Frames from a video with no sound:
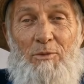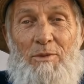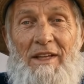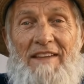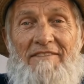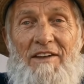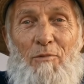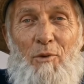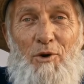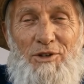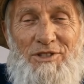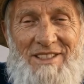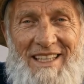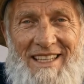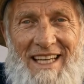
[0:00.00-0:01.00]
You believe that
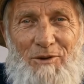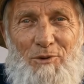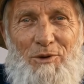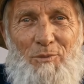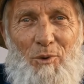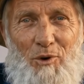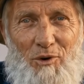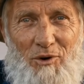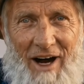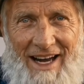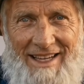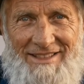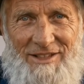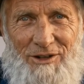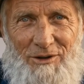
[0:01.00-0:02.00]
more seed equals more
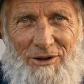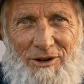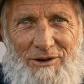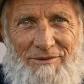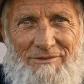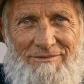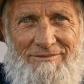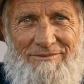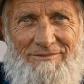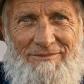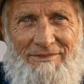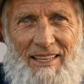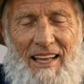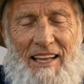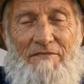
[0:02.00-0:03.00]
grass, don't you?
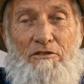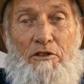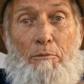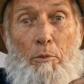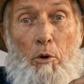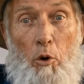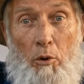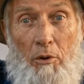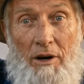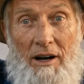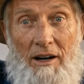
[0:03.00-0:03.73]
That if you pour